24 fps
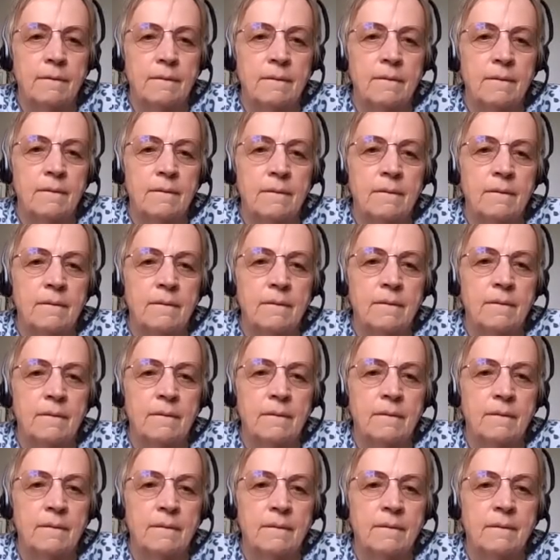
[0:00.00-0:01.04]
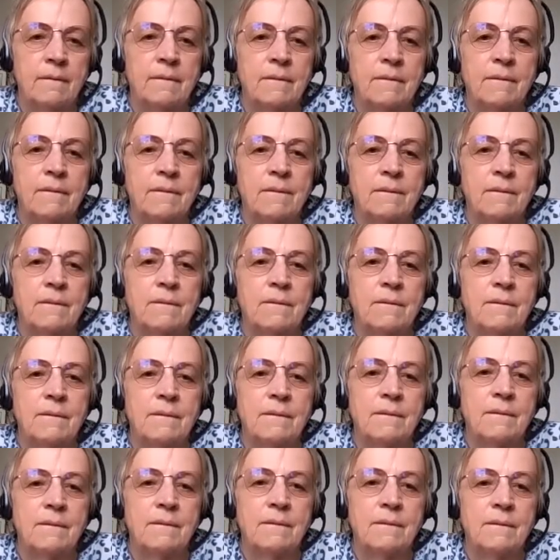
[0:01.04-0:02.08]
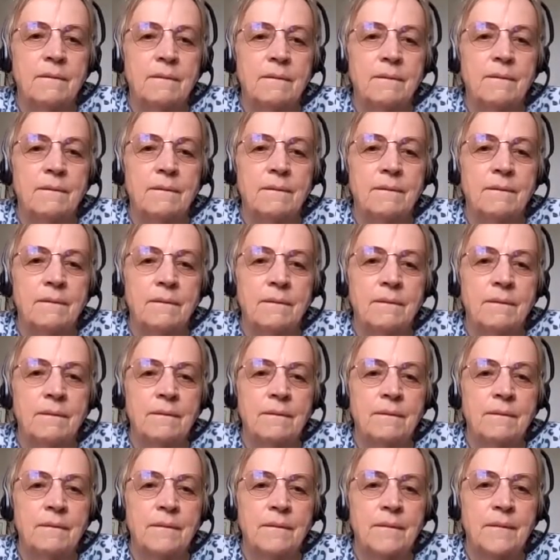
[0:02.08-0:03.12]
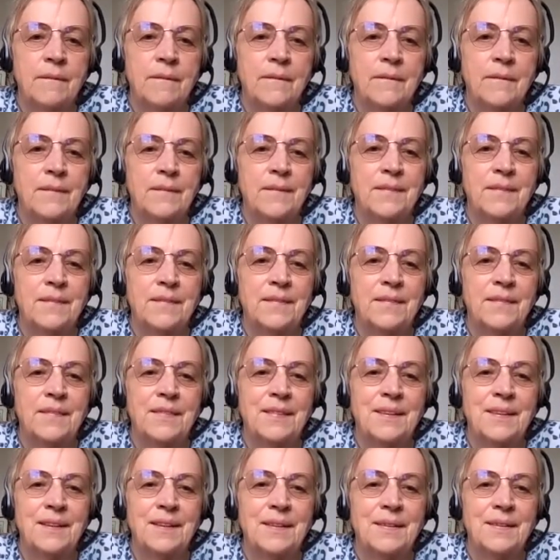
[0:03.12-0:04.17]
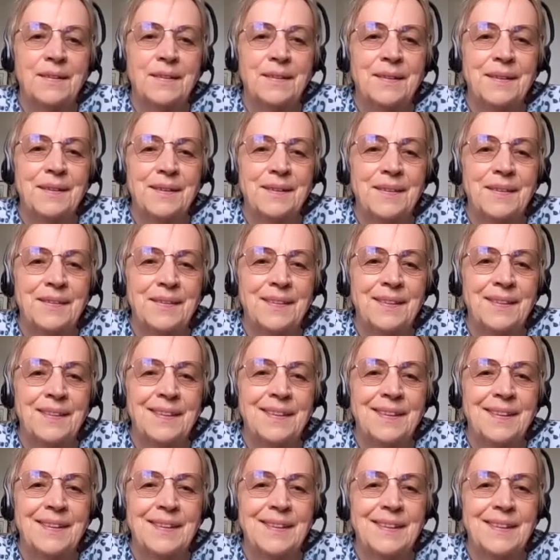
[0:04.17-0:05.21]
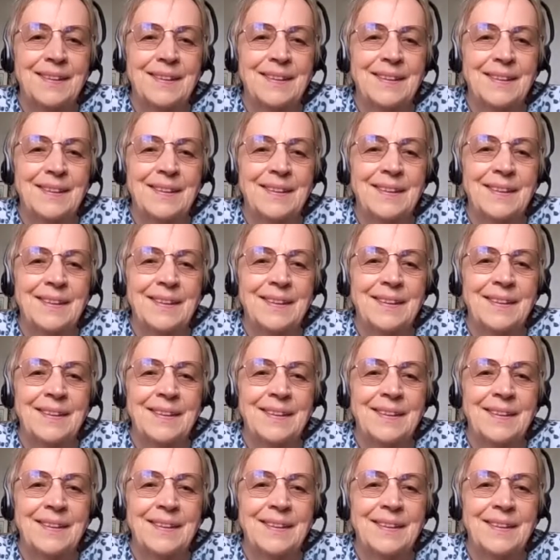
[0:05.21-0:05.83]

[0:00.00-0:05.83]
The person shown says nothing.